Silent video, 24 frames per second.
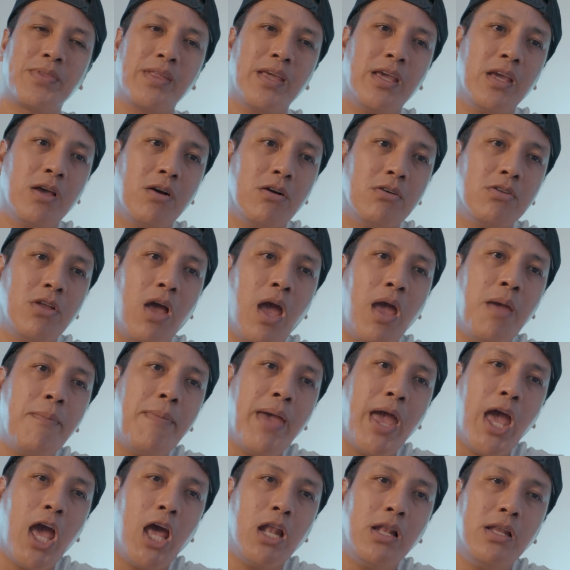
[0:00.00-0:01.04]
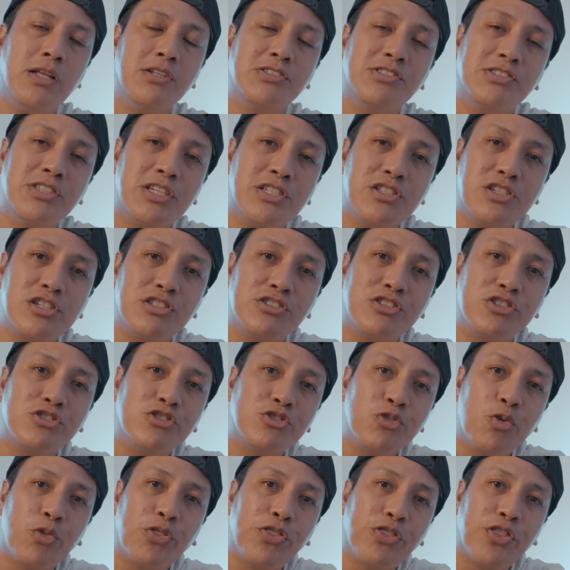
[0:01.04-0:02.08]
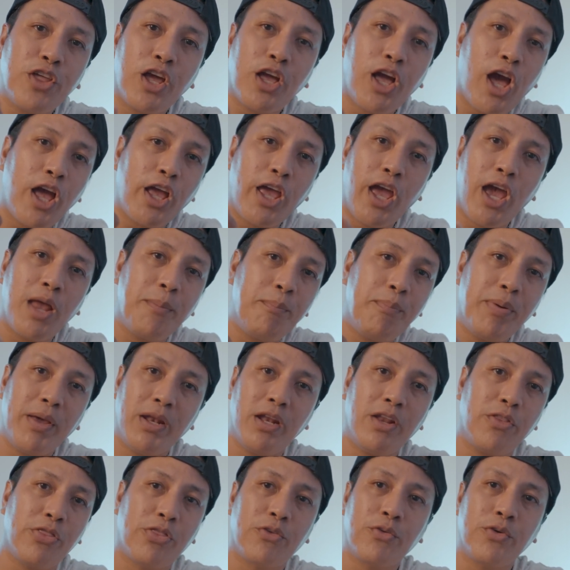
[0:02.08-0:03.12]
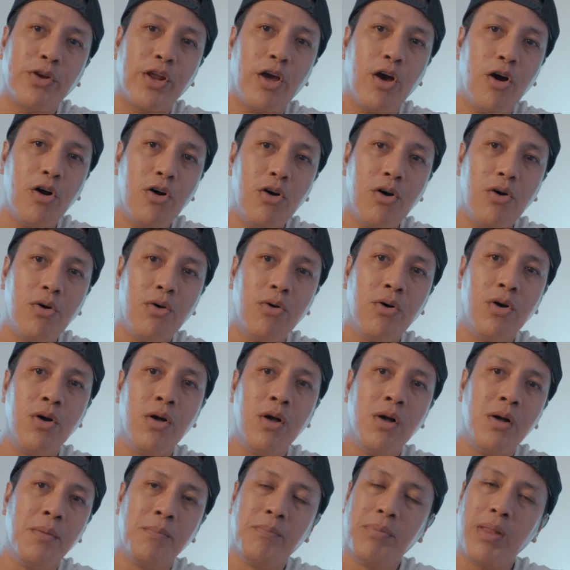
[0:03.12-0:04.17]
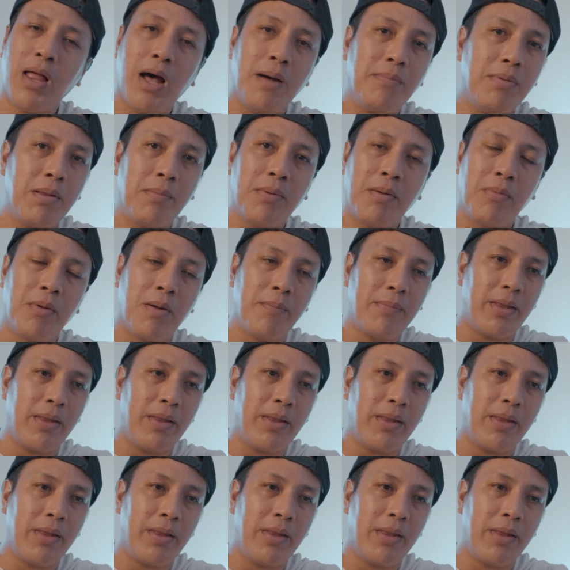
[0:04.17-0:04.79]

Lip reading: He goes, hey man, these stitchings are so thick I can't pin it through the hole, blah, blah, blah, blah.